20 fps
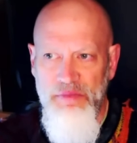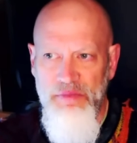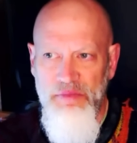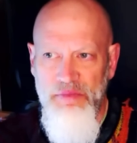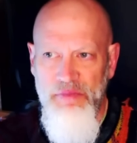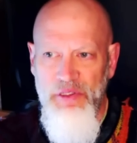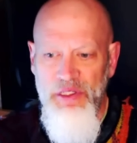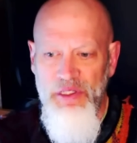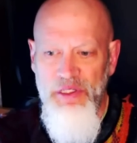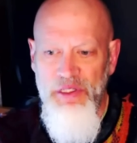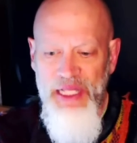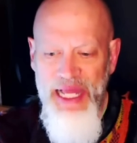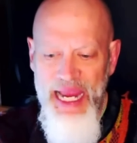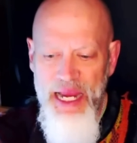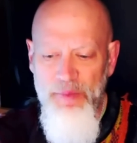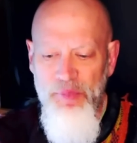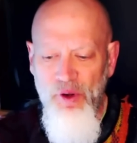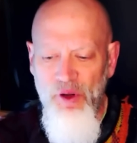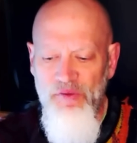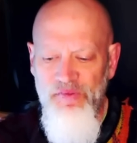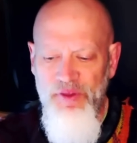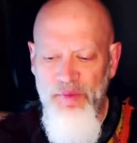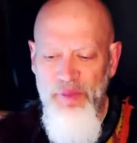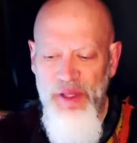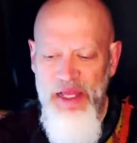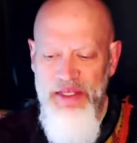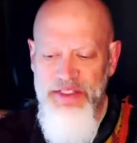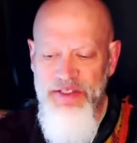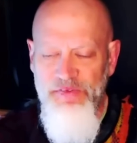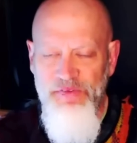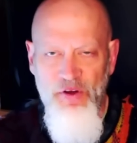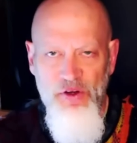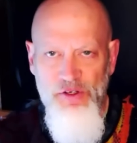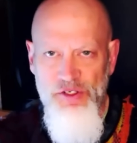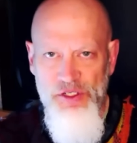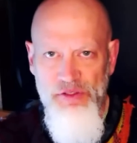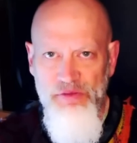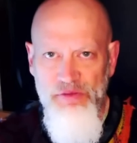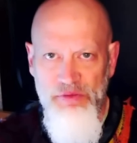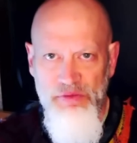labor of the Blessed
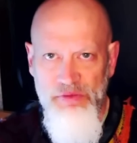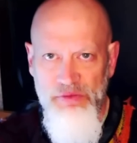Virgin